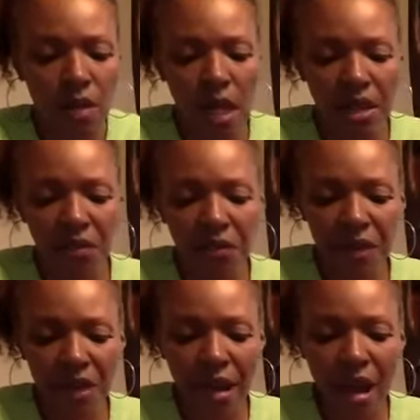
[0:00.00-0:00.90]
And you
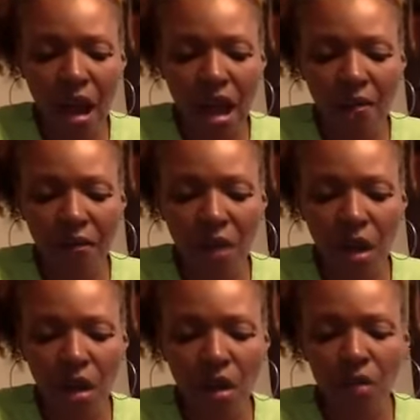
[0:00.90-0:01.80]
figure out how
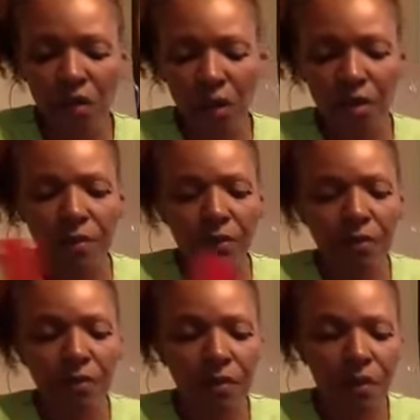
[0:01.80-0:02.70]
far over
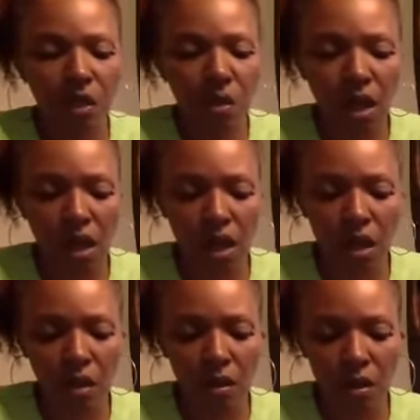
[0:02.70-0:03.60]
you want to
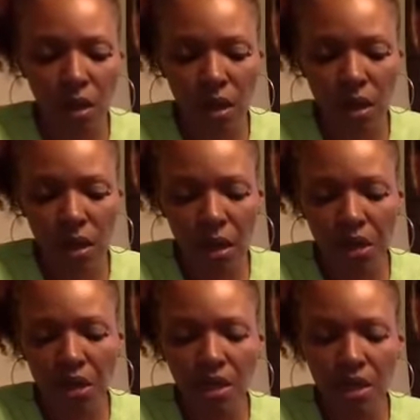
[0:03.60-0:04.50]
go. And
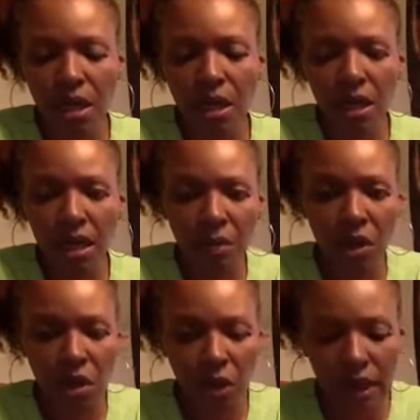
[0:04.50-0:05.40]
you're just going to keep
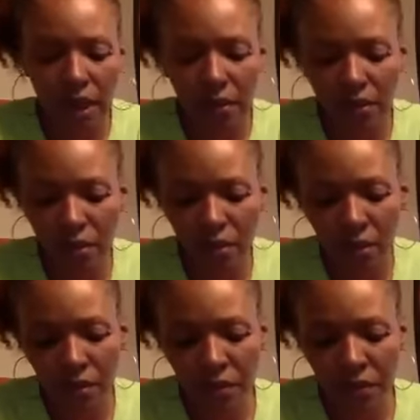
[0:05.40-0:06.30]
going
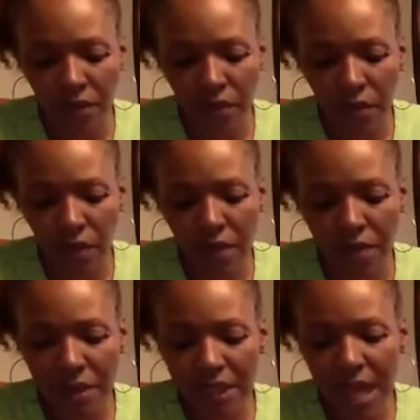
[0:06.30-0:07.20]

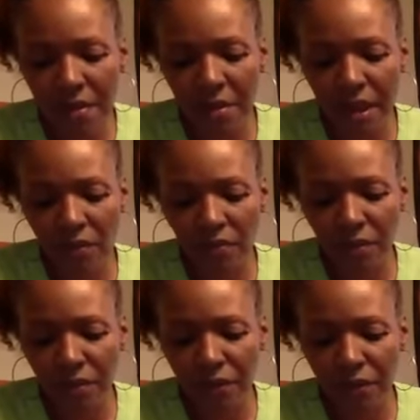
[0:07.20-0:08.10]
every time about
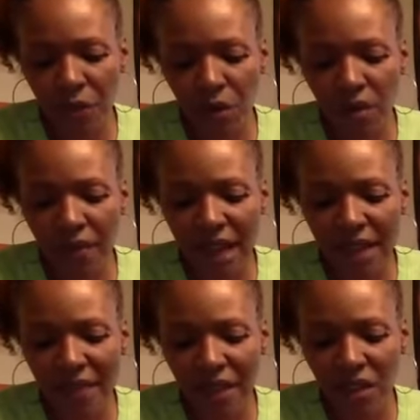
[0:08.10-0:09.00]
4 or
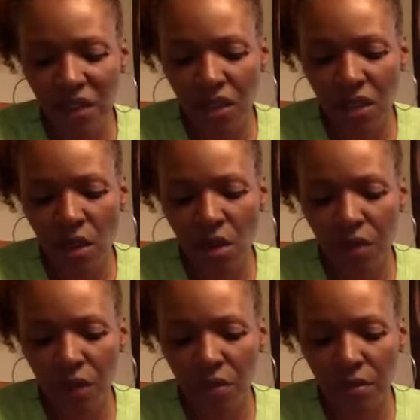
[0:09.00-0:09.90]
5 inches
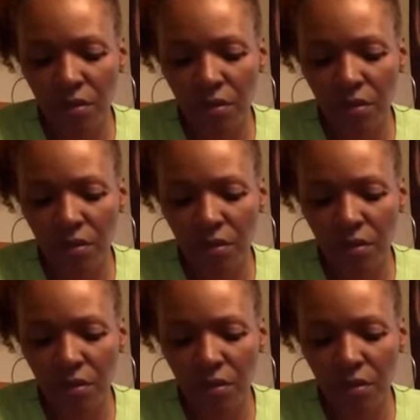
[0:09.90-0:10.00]
over.